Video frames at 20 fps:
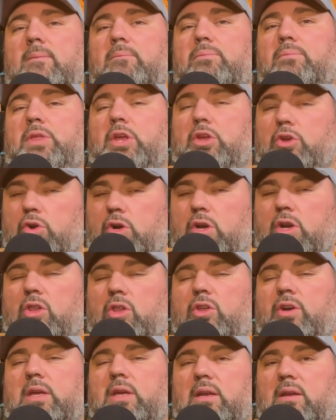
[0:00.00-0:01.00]
that you're going to
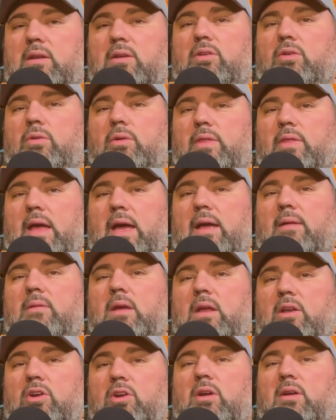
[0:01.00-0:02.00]
look into doing that
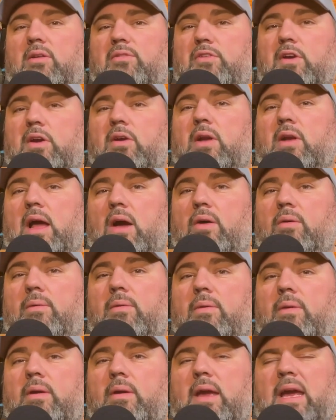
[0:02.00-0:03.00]
and you're going to figure it out.
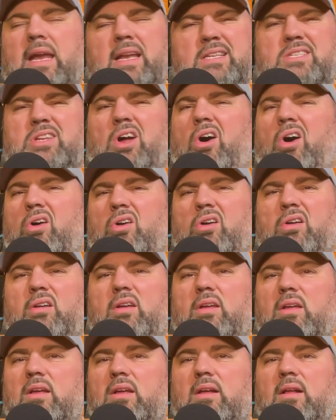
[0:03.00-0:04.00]
And it's hard.
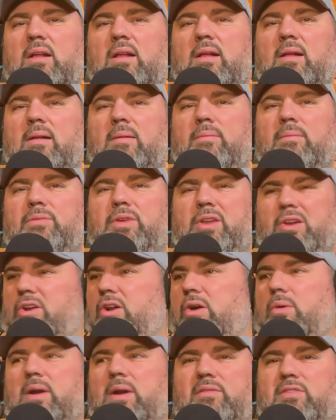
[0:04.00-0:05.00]
You know,
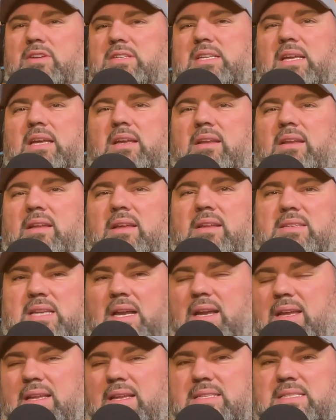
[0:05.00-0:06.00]
no one ever said it's
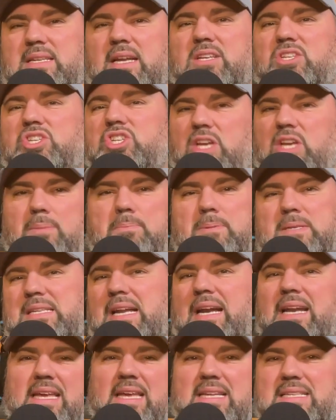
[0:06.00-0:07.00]
not, it's not cheap. It's
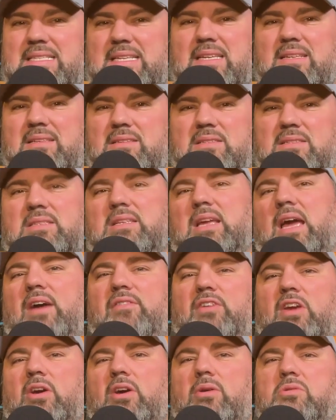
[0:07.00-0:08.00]
not easy to have
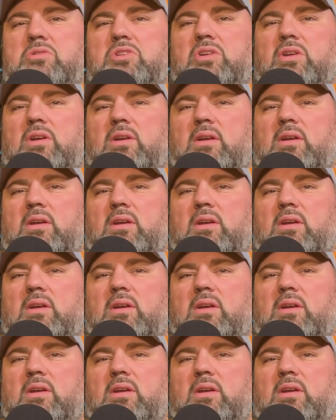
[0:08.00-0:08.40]
a coach,